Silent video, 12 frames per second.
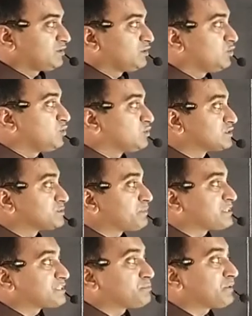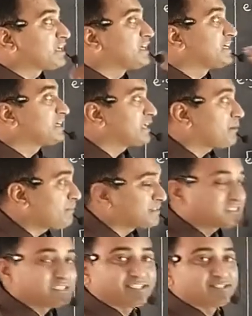whose specific heat
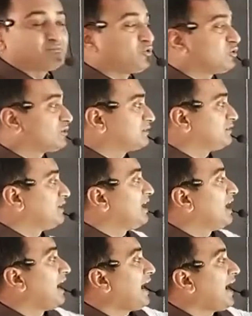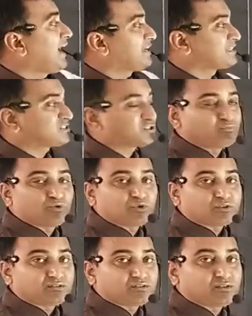capacity is more? Iron's
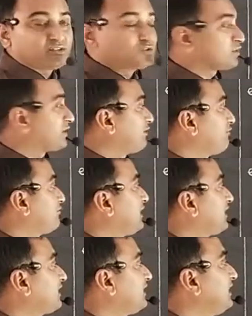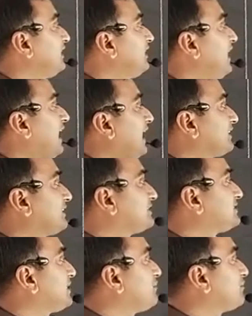more. So definitely at the
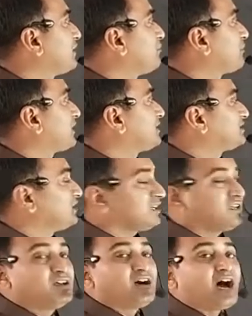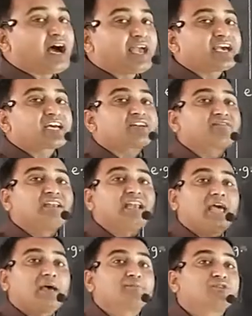same temperature, iron
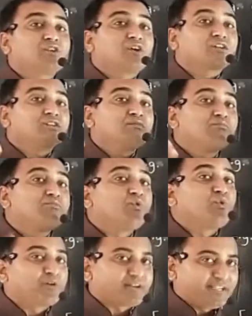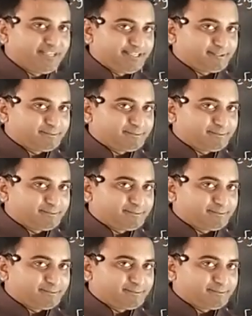will absorb the more heat.